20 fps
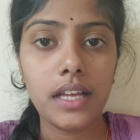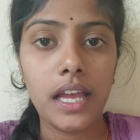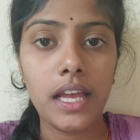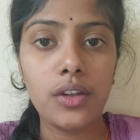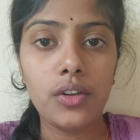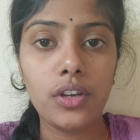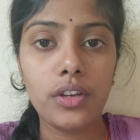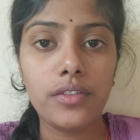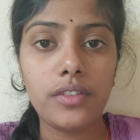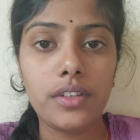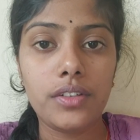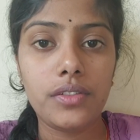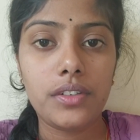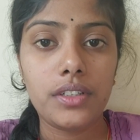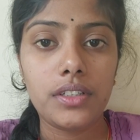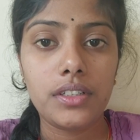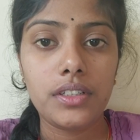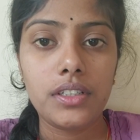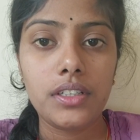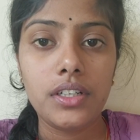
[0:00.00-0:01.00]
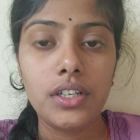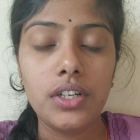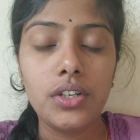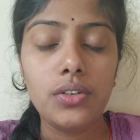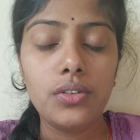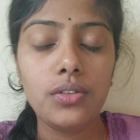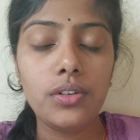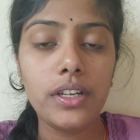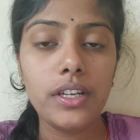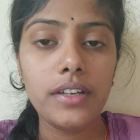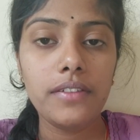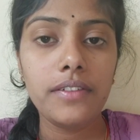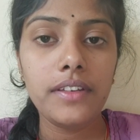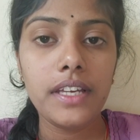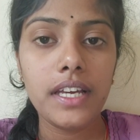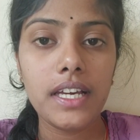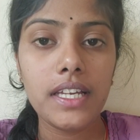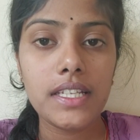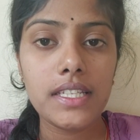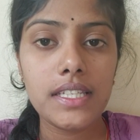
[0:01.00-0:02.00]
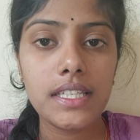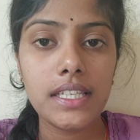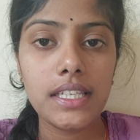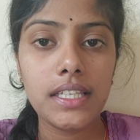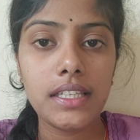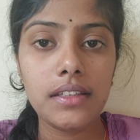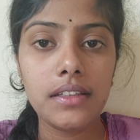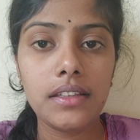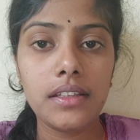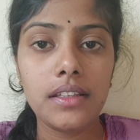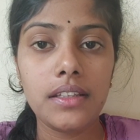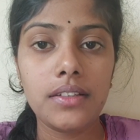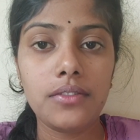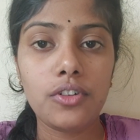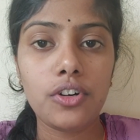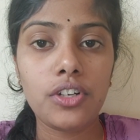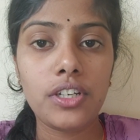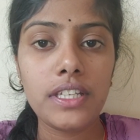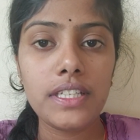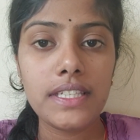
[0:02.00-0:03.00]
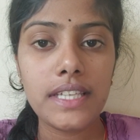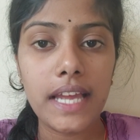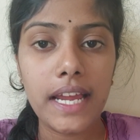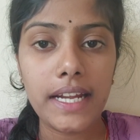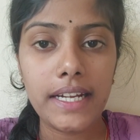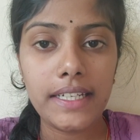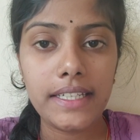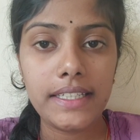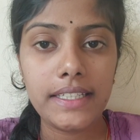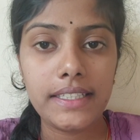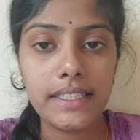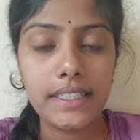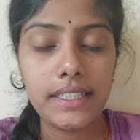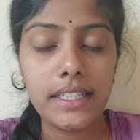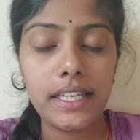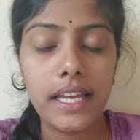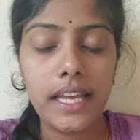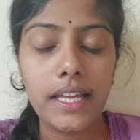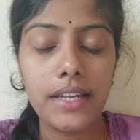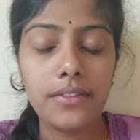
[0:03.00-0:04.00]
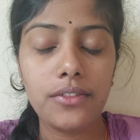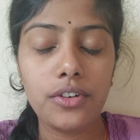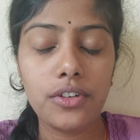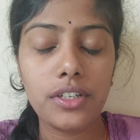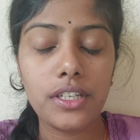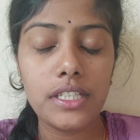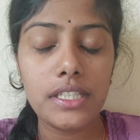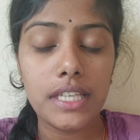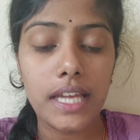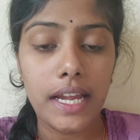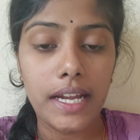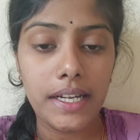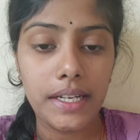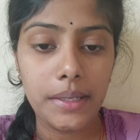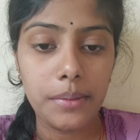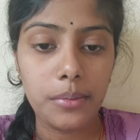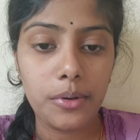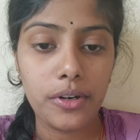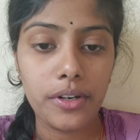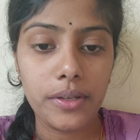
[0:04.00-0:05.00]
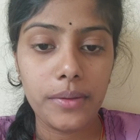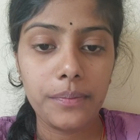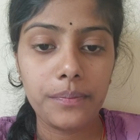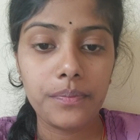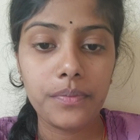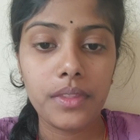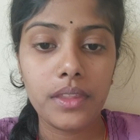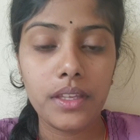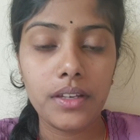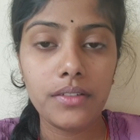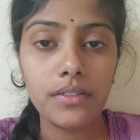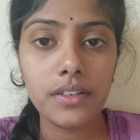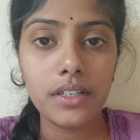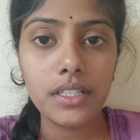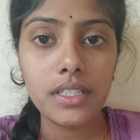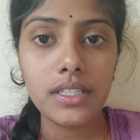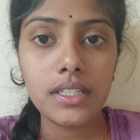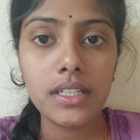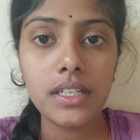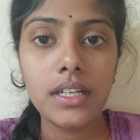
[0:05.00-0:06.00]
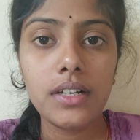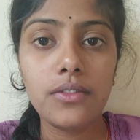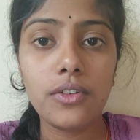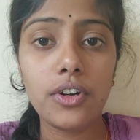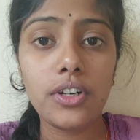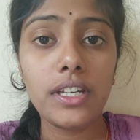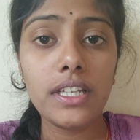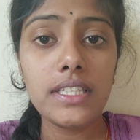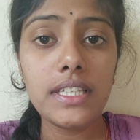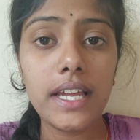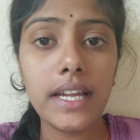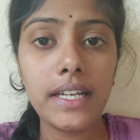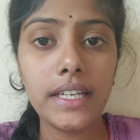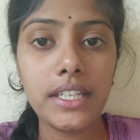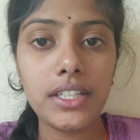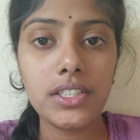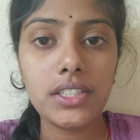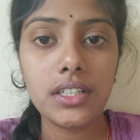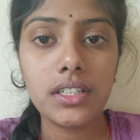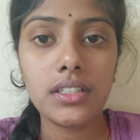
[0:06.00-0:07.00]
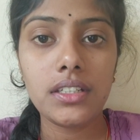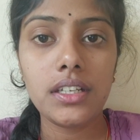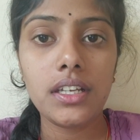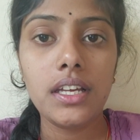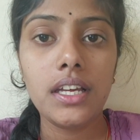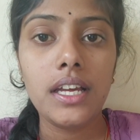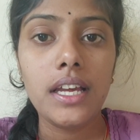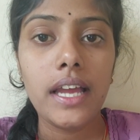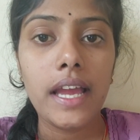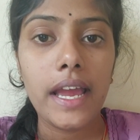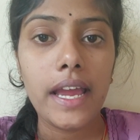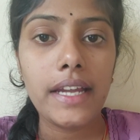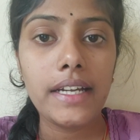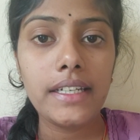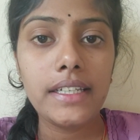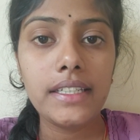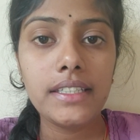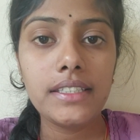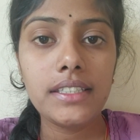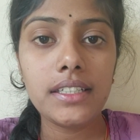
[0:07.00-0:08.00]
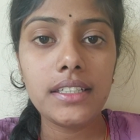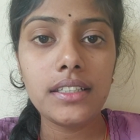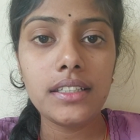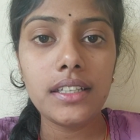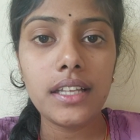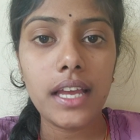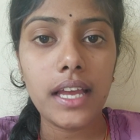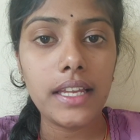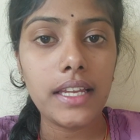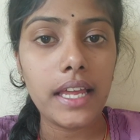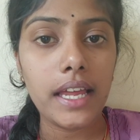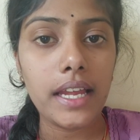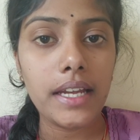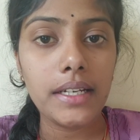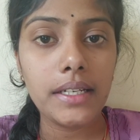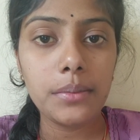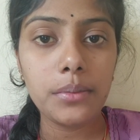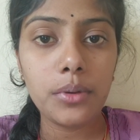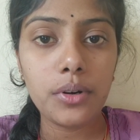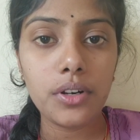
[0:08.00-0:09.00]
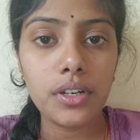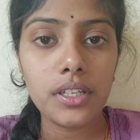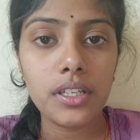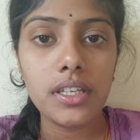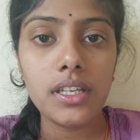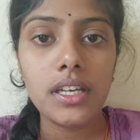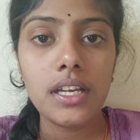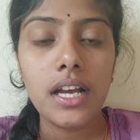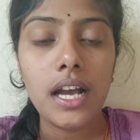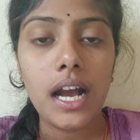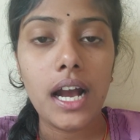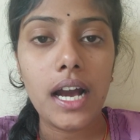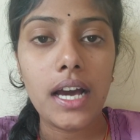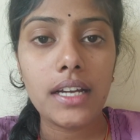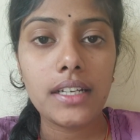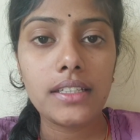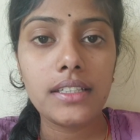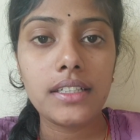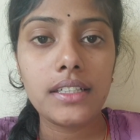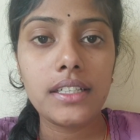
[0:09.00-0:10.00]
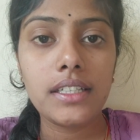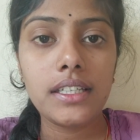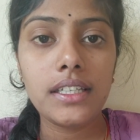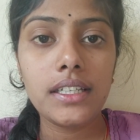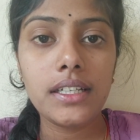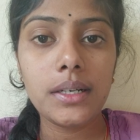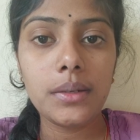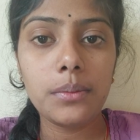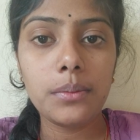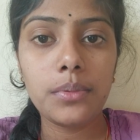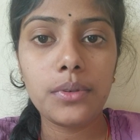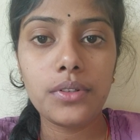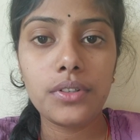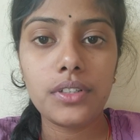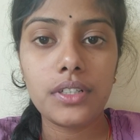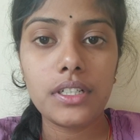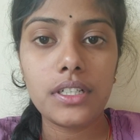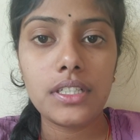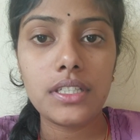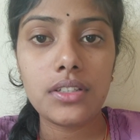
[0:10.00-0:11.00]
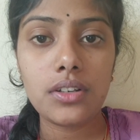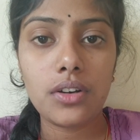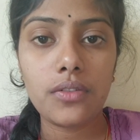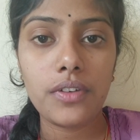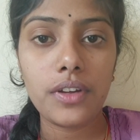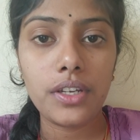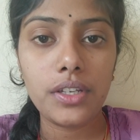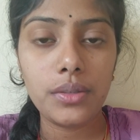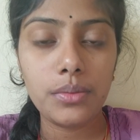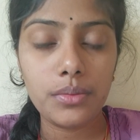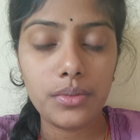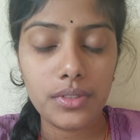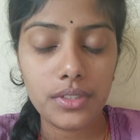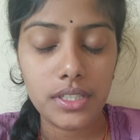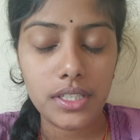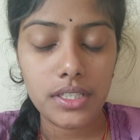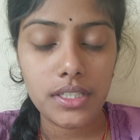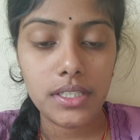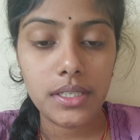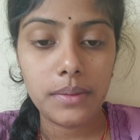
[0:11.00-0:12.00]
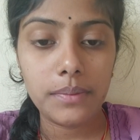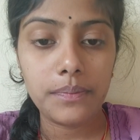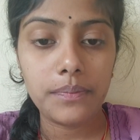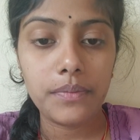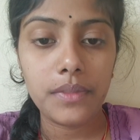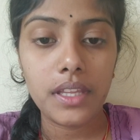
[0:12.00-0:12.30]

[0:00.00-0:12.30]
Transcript: Hello everyone. Today we are seeing what is antigen and what is antibody. First, what is antigen? Antigen and antibody are the key components of an immune system.